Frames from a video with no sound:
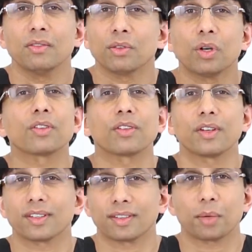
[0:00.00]
Of course,
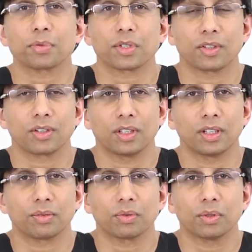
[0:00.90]
there are exceptions to
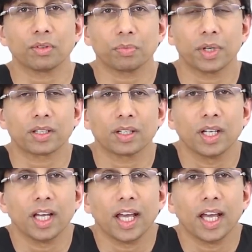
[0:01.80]
these rules, but